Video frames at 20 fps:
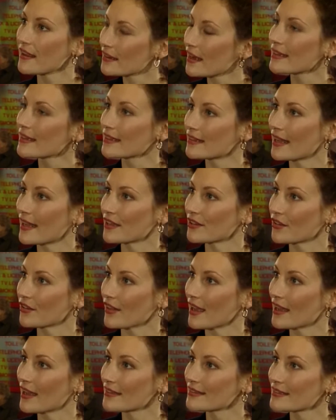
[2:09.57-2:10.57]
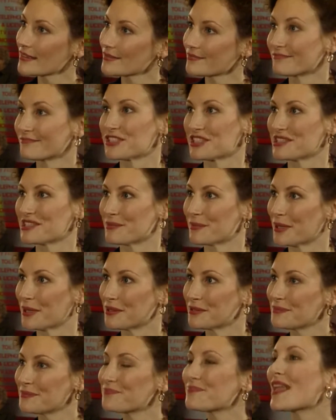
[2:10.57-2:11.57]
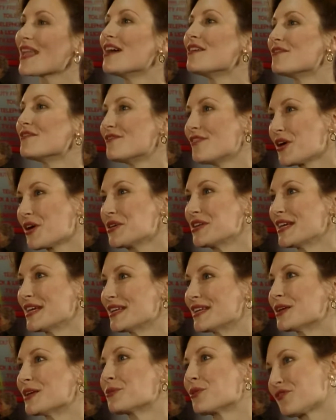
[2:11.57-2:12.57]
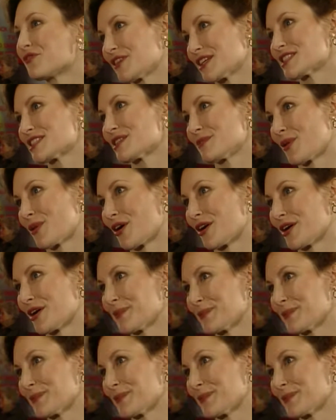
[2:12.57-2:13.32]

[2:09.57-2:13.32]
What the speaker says: can handle that, just about. Phone in, and we'll fix tomorrow.